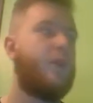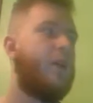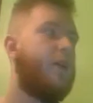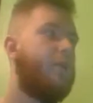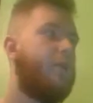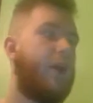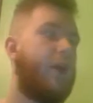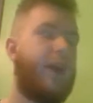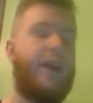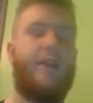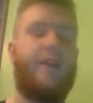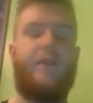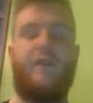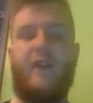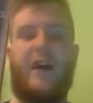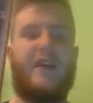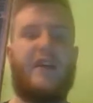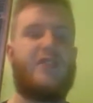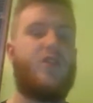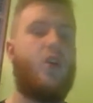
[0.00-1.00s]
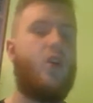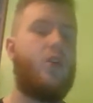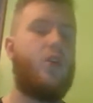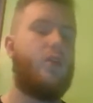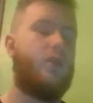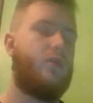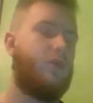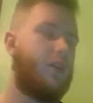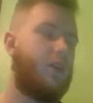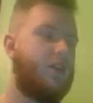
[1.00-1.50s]
But again, fast
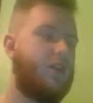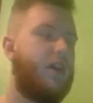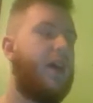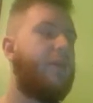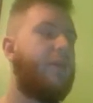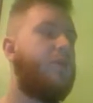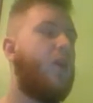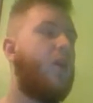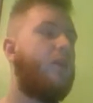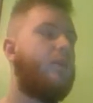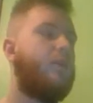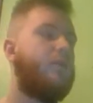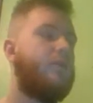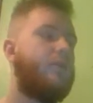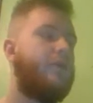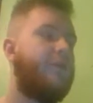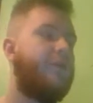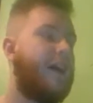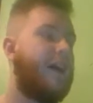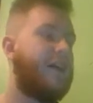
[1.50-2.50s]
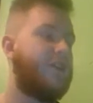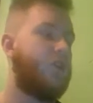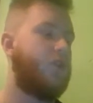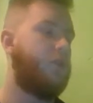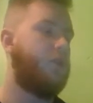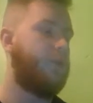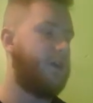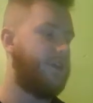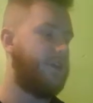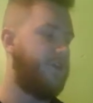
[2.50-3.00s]
taunt, well, not fast
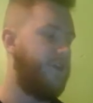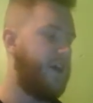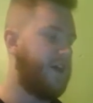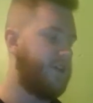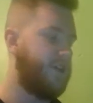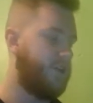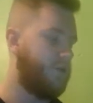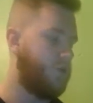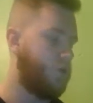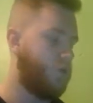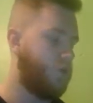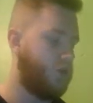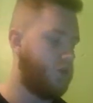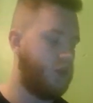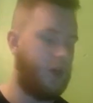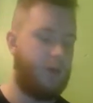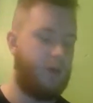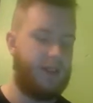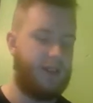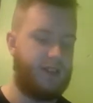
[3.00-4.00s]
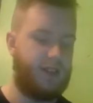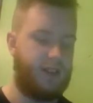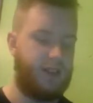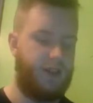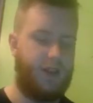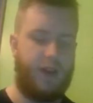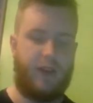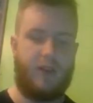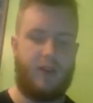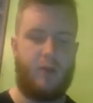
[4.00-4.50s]
taunt, but it's faster than most walls. Skarmory has, I
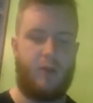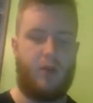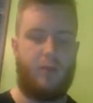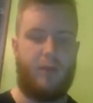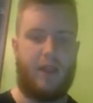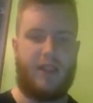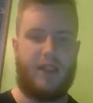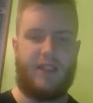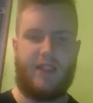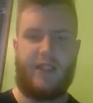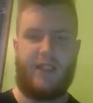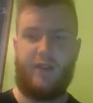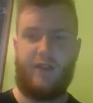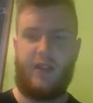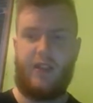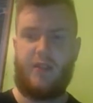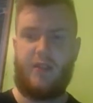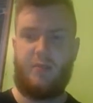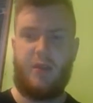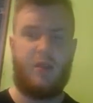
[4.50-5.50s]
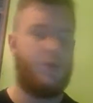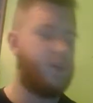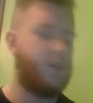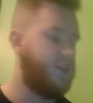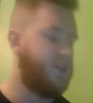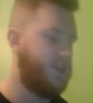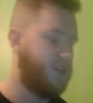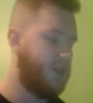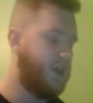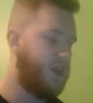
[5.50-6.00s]
think it's about a base 70 speed,
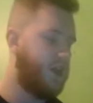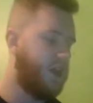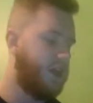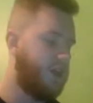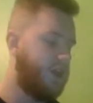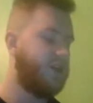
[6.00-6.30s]
which is, you know,